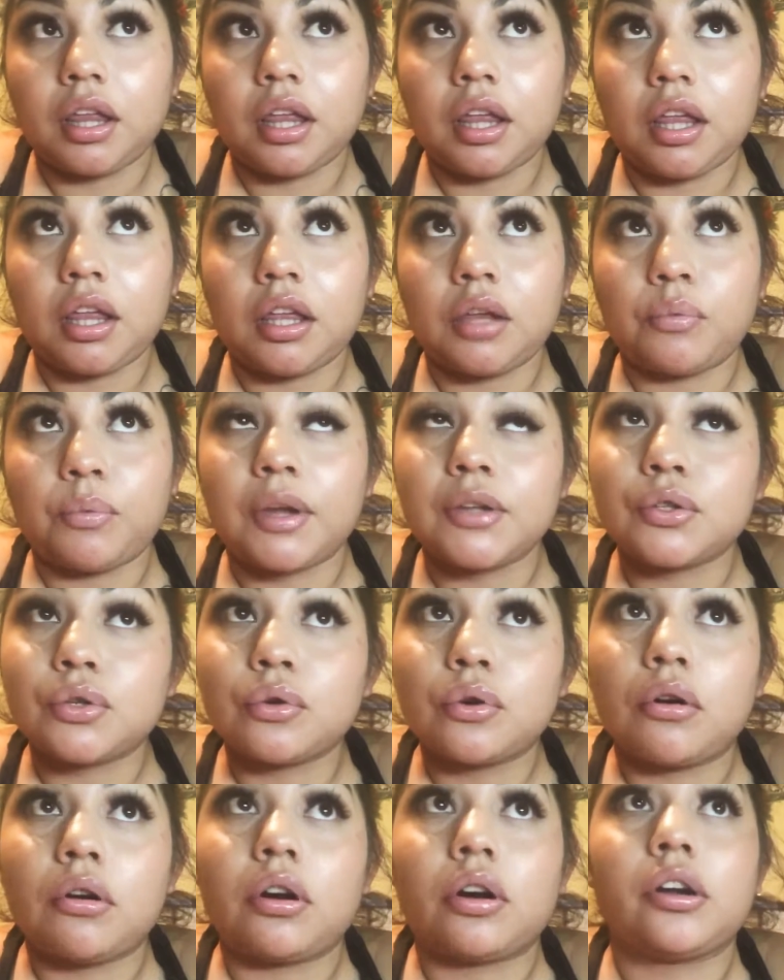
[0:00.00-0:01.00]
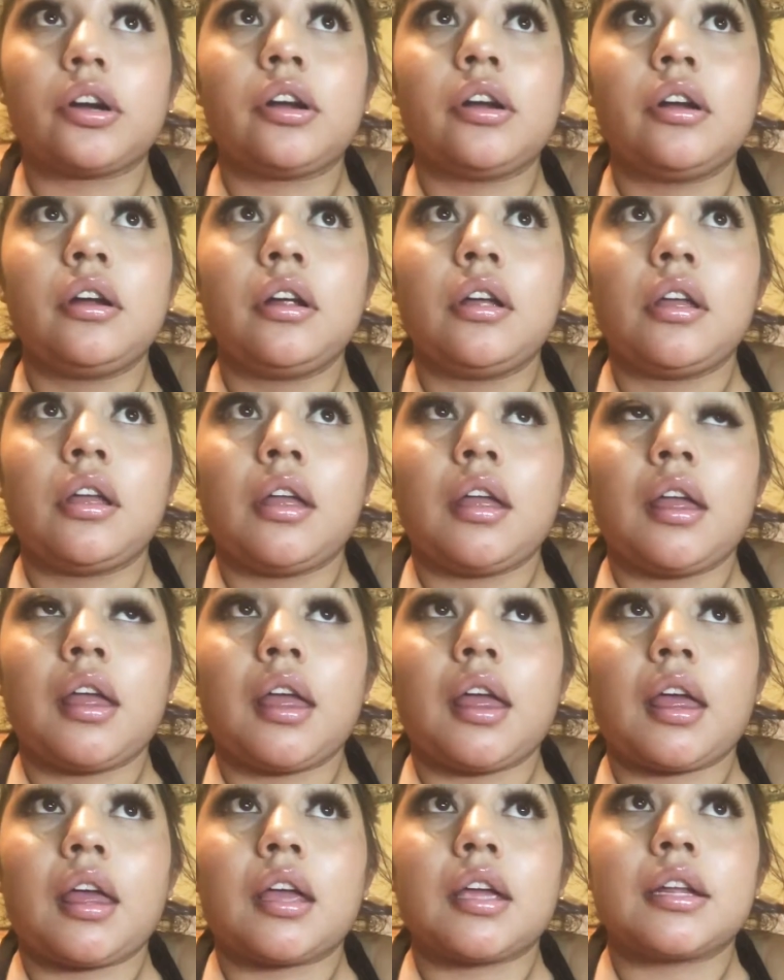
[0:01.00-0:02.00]
a rental car
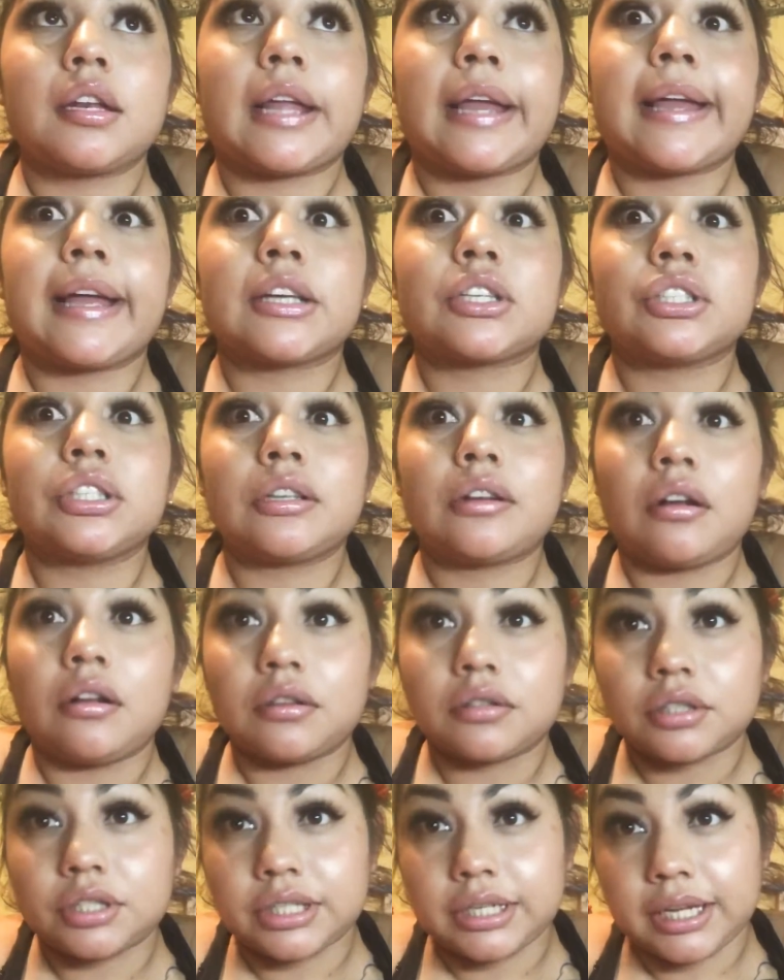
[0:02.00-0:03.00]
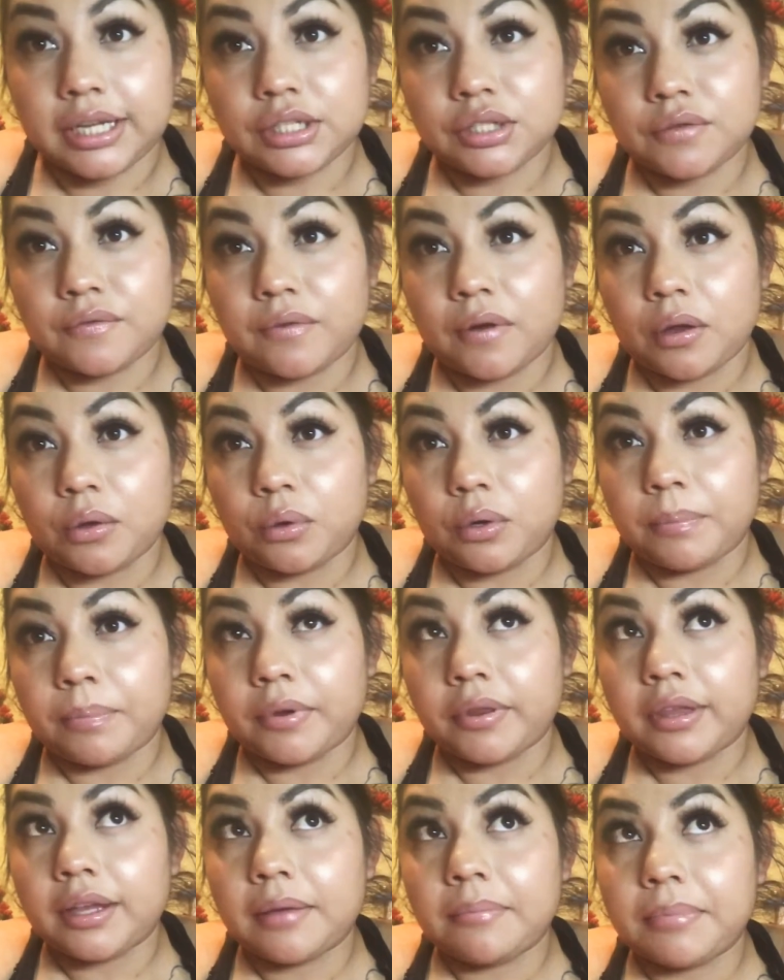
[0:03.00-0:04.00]
and I actually called today to follow up
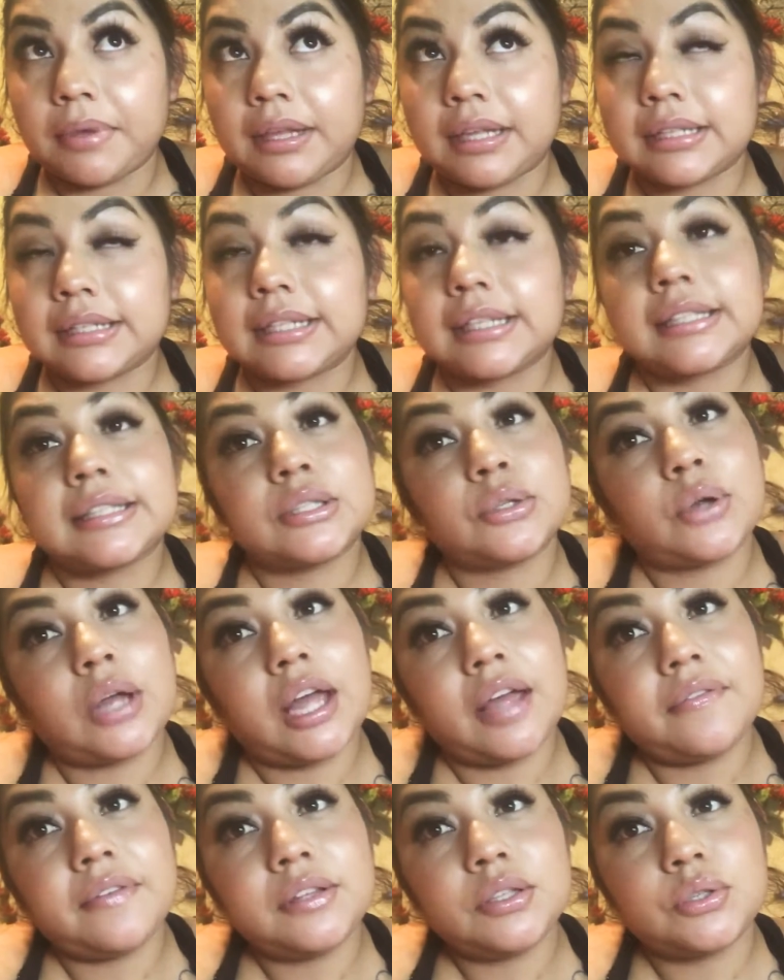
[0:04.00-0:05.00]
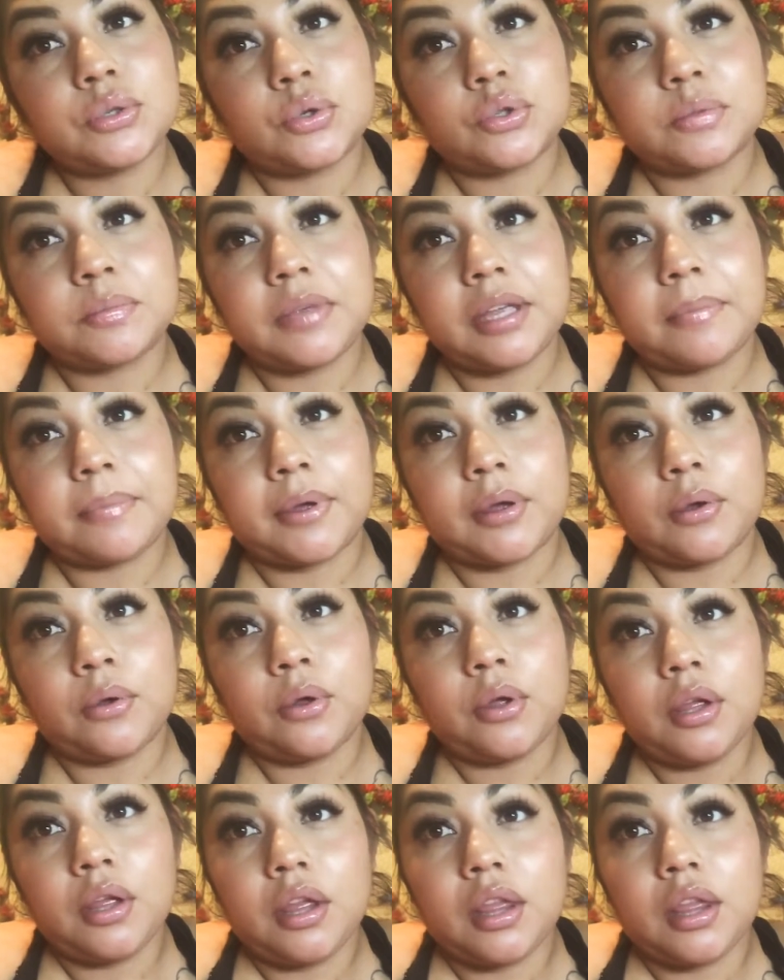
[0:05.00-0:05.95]
on them because they still haven't told me about